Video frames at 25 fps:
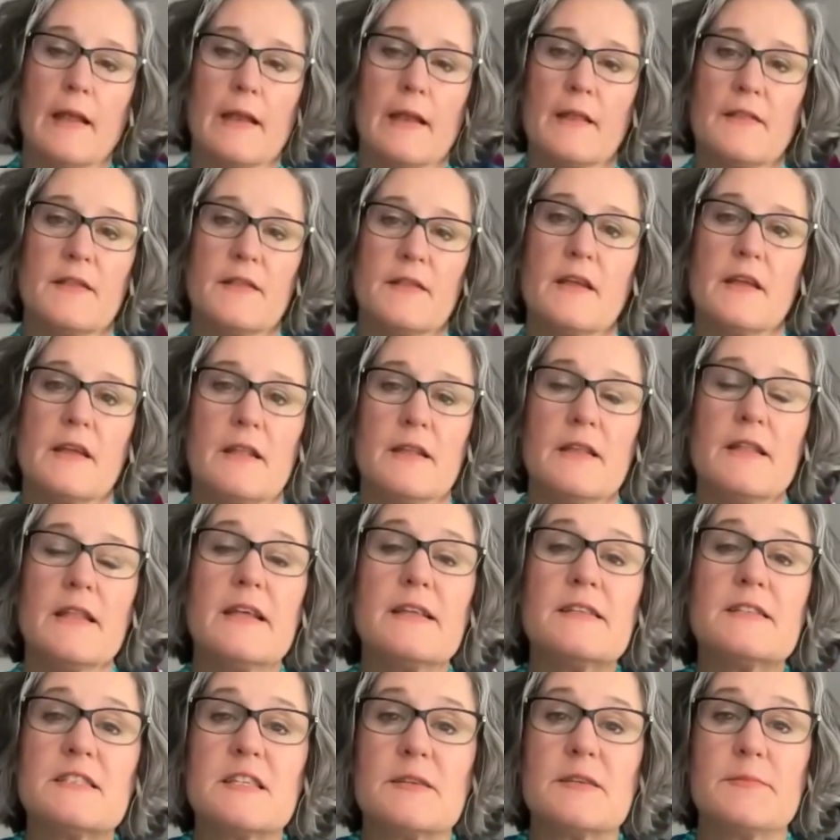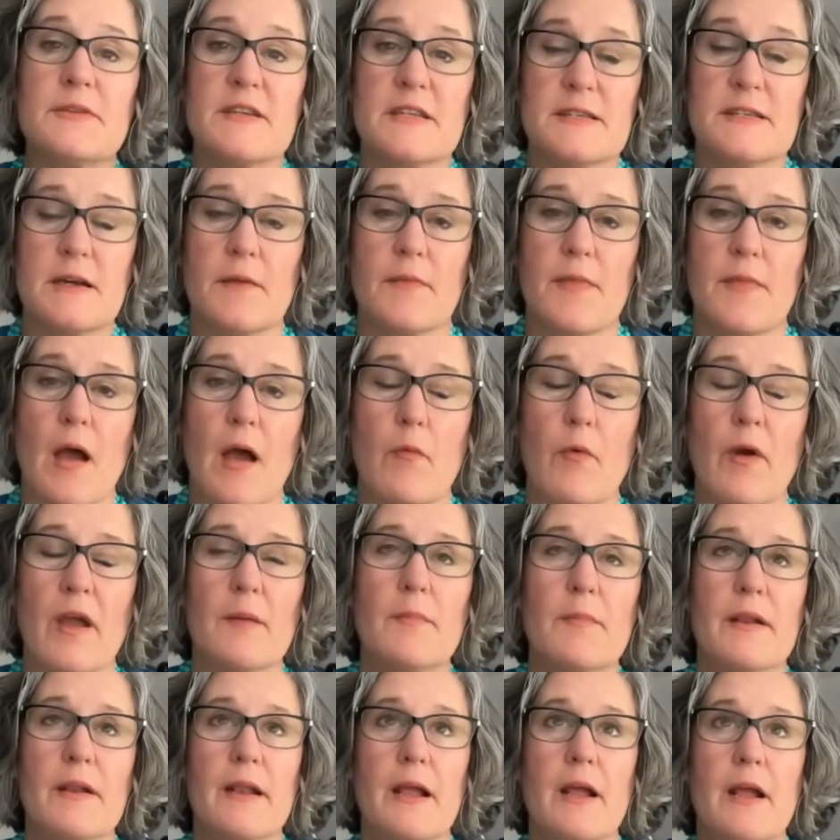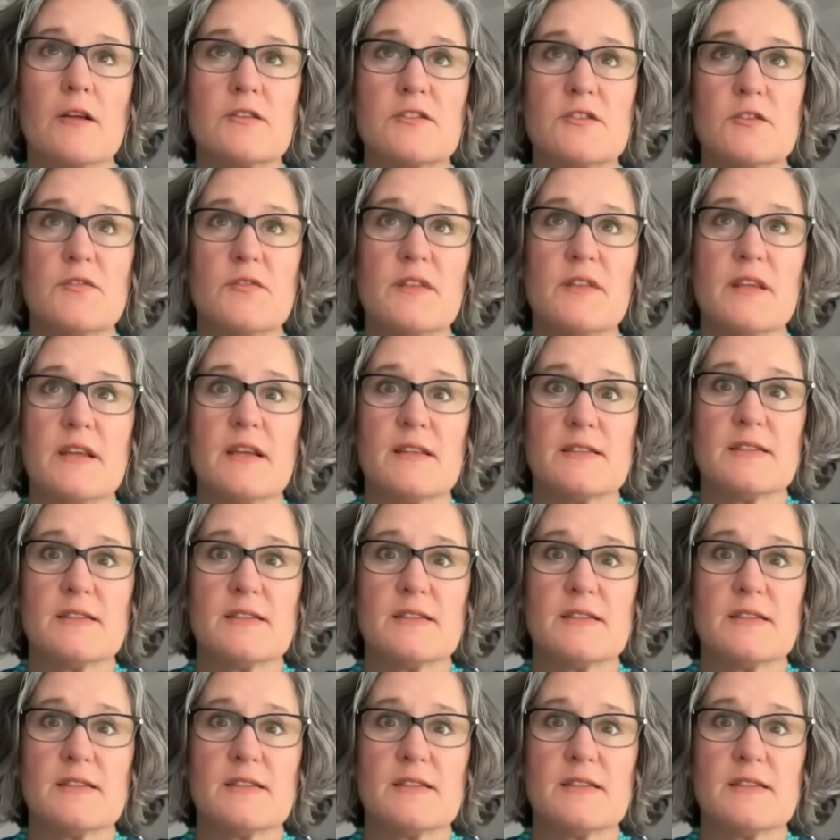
and i think it needs to be done that way but i also think